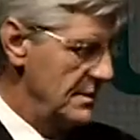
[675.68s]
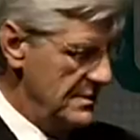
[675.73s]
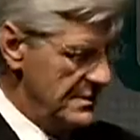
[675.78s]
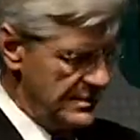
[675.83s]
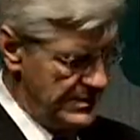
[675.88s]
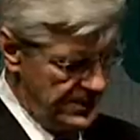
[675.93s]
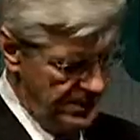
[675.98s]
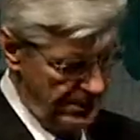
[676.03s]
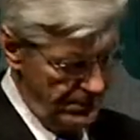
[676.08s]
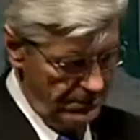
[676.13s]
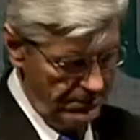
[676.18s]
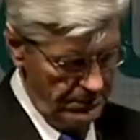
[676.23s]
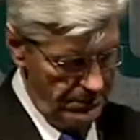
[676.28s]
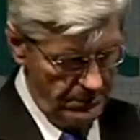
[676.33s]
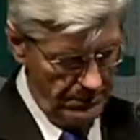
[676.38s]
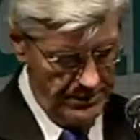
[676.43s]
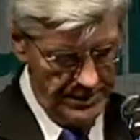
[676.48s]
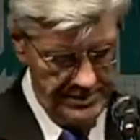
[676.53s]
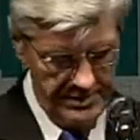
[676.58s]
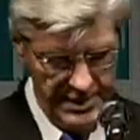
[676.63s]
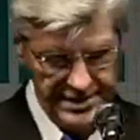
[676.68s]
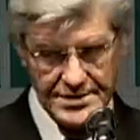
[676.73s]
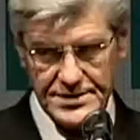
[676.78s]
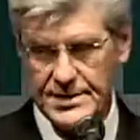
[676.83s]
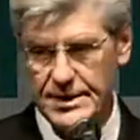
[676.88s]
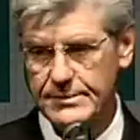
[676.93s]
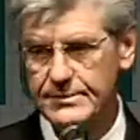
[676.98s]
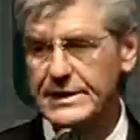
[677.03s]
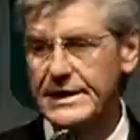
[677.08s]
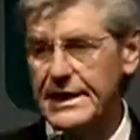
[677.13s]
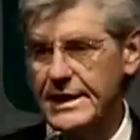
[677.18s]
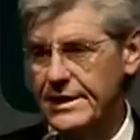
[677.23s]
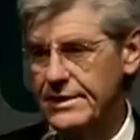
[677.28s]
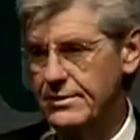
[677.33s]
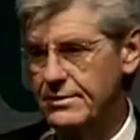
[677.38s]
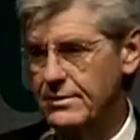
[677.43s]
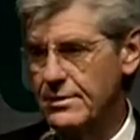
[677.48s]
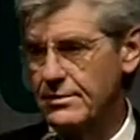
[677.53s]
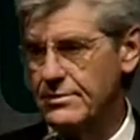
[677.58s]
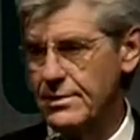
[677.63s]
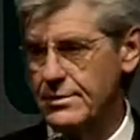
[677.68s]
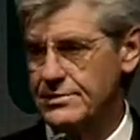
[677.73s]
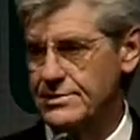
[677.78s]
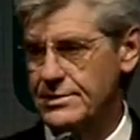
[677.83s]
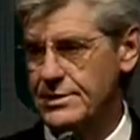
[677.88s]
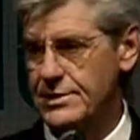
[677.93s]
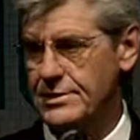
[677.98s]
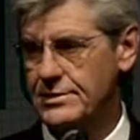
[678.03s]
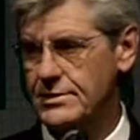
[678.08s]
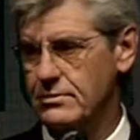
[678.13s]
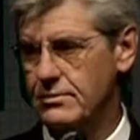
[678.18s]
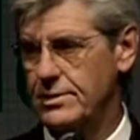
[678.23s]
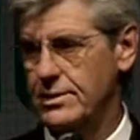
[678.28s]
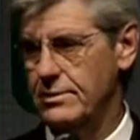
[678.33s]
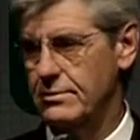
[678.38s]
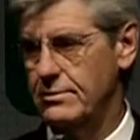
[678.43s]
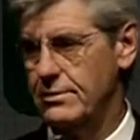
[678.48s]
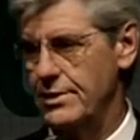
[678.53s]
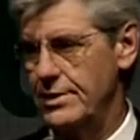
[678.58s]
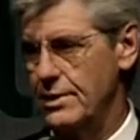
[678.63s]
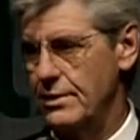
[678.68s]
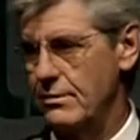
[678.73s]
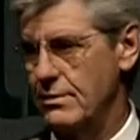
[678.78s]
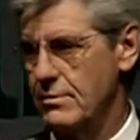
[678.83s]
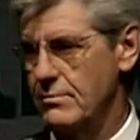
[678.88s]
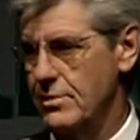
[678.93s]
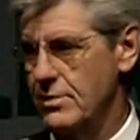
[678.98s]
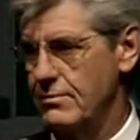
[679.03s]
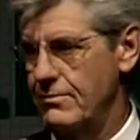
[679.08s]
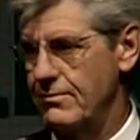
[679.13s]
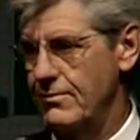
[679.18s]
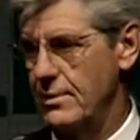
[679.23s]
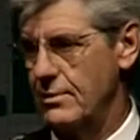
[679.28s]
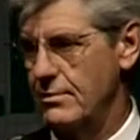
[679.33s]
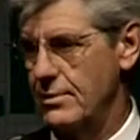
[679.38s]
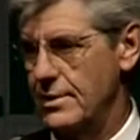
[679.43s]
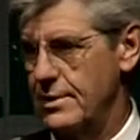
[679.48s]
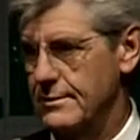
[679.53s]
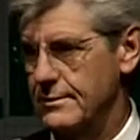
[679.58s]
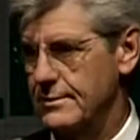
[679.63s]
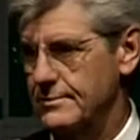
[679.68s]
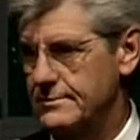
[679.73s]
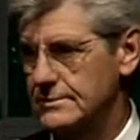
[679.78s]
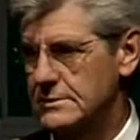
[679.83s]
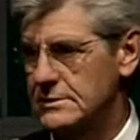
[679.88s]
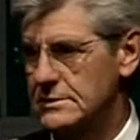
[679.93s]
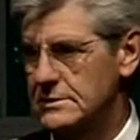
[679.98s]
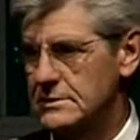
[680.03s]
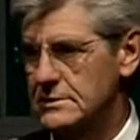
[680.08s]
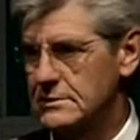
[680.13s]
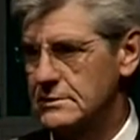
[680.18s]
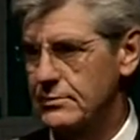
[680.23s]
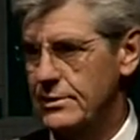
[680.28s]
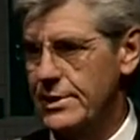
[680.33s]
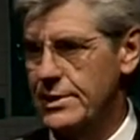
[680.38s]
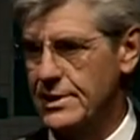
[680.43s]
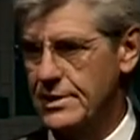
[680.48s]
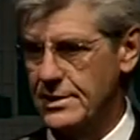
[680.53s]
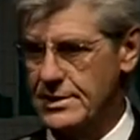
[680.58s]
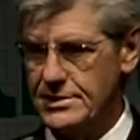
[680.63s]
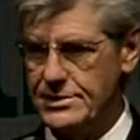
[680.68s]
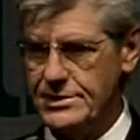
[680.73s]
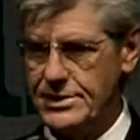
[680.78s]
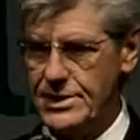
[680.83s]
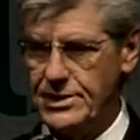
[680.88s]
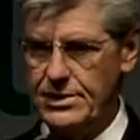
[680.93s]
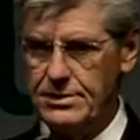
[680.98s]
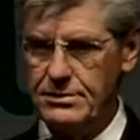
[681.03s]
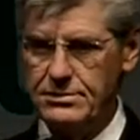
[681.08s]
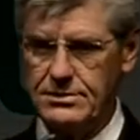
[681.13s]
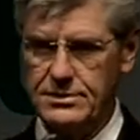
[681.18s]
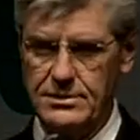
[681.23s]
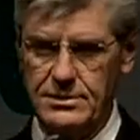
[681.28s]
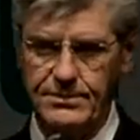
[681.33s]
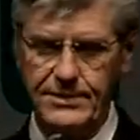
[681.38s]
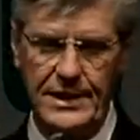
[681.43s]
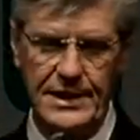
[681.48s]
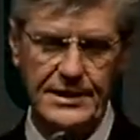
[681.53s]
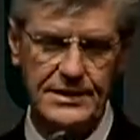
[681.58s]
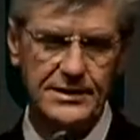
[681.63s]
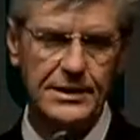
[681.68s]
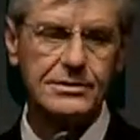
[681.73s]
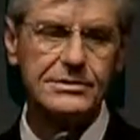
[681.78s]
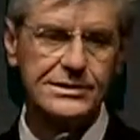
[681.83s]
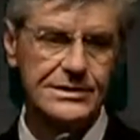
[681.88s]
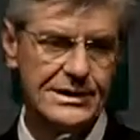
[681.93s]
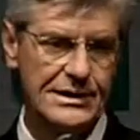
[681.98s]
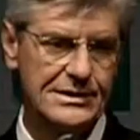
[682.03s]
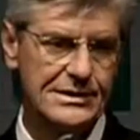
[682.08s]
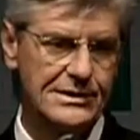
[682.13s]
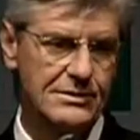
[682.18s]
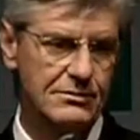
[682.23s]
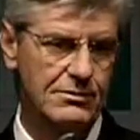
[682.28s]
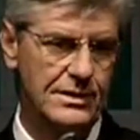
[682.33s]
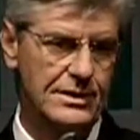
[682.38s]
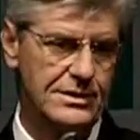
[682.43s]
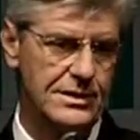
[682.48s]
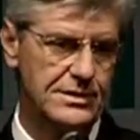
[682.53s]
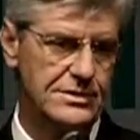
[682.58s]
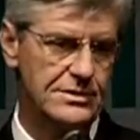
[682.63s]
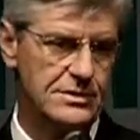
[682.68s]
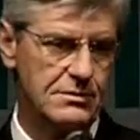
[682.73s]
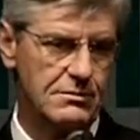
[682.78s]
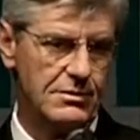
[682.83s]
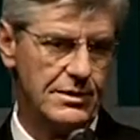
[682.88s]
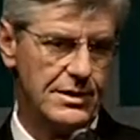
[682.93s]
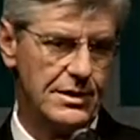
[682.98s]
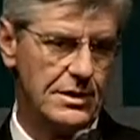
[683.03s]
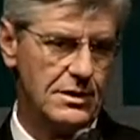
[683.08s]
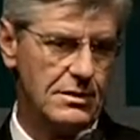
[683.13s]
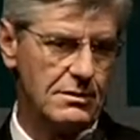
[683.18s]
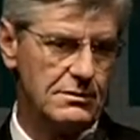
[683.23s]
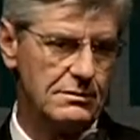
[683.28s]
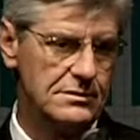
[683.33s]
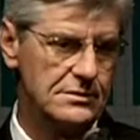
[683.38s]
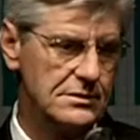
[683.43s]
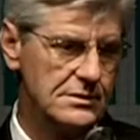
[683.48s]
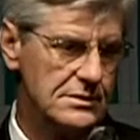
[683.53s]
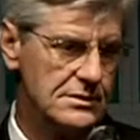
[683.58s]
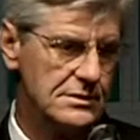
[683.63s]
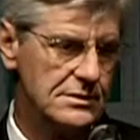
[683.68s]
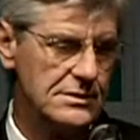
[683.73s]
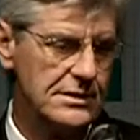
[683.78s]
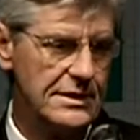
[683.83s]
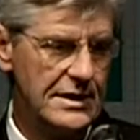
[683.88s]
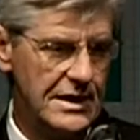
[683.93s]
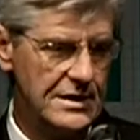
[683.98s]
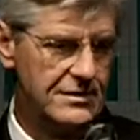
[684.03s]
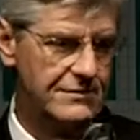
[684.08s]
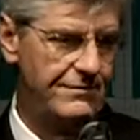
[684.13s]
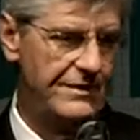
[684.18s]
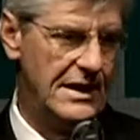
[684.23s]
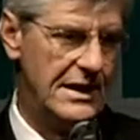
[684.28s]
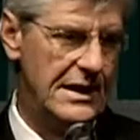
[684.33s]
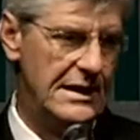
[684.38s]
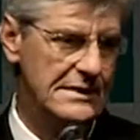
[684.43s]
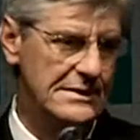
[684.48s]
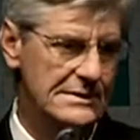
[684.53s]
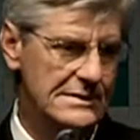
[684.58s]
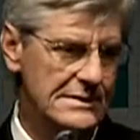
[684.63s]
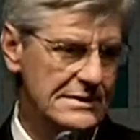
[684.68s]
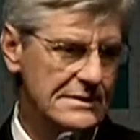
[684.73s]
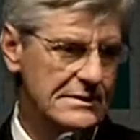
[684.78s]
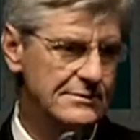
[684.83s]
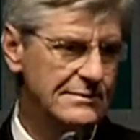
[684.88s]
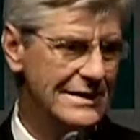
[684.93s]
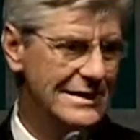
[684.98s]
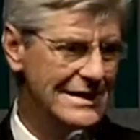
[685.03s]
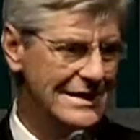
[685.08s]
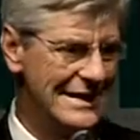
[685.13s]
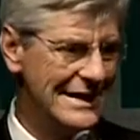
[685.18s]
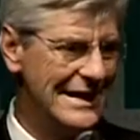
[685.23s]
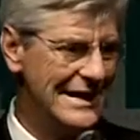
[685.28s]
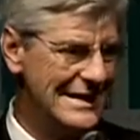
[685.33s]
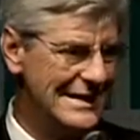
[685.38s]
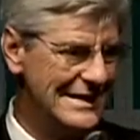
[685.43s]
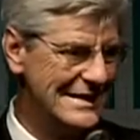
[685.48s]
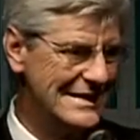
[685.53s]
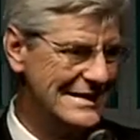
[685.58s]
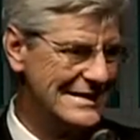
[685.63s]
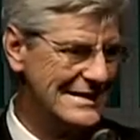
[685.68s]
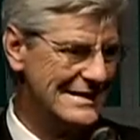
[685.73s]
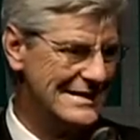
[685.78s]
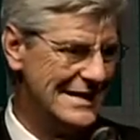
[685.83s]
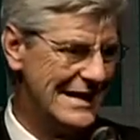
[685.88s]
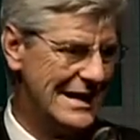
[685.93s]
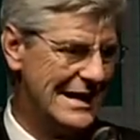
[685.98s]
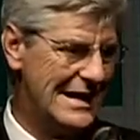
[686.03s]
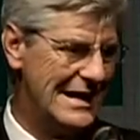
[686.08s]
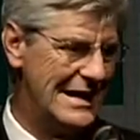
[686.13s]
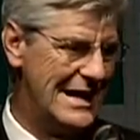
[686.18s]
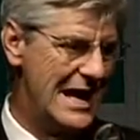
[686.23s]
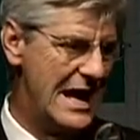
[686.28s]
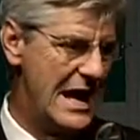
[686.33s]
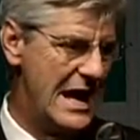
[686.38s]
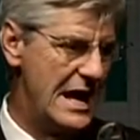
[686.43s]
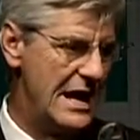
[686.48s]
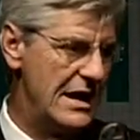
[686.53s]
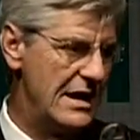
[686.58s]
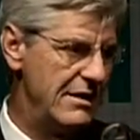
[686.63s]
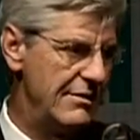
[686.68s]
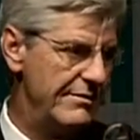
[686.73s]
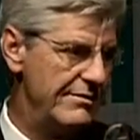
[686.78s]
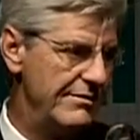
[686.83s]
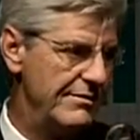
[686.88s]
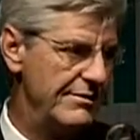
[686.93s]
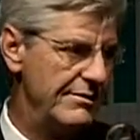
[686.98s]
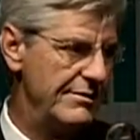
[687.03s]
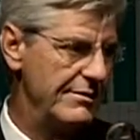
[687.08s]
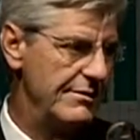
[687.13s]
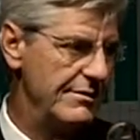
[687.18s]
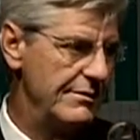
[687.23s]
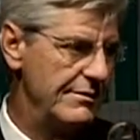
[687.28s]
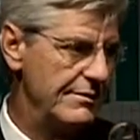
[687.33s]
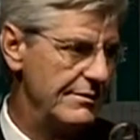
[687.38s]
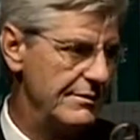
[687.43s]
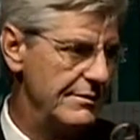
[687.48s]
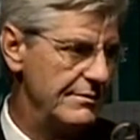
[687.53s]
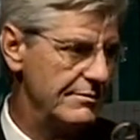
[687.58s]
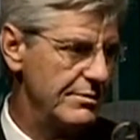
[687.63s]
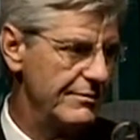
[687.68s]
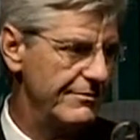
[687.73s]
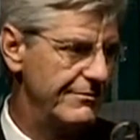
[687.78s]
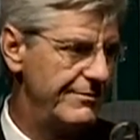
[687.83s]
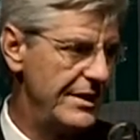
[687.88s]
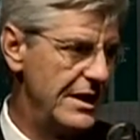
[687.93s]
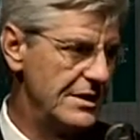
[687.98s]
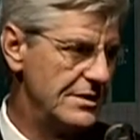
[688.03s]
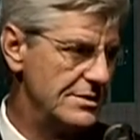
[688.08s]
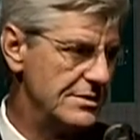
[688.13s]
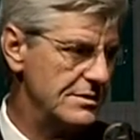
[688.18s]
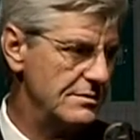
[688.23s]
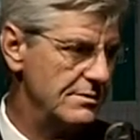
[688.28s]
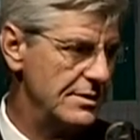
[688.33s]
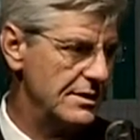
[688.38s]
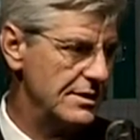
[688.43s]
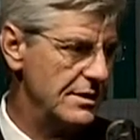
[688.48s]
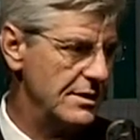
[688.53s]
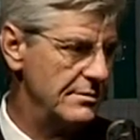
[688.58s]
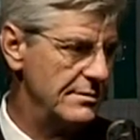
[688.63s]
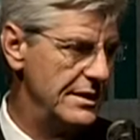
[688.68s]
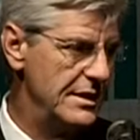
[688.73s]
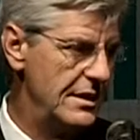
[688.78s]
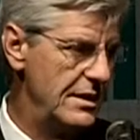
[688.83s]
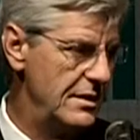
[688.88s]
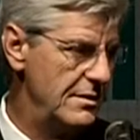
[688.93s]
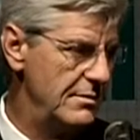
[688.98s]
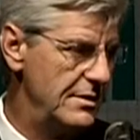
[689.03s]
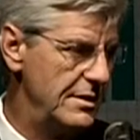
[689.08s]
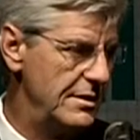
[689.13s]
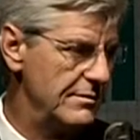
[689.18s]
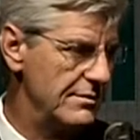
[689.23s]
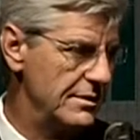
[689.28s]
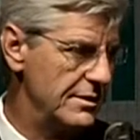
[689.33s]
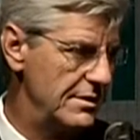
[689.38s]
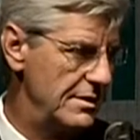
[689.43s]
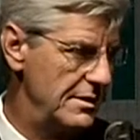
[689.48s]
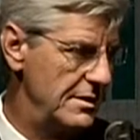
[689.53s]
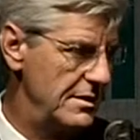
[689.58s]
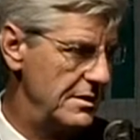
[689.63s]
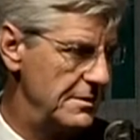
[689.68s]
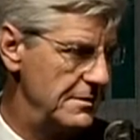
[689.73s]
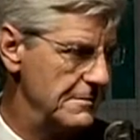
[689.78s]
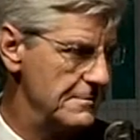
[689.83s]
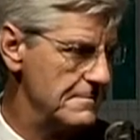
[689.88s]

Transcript: So we must come together on those things that we agree on and move forward on them. We can continue to debate those things that we disagree on, and that's fine. But let us not have perfection become the enemy of the good.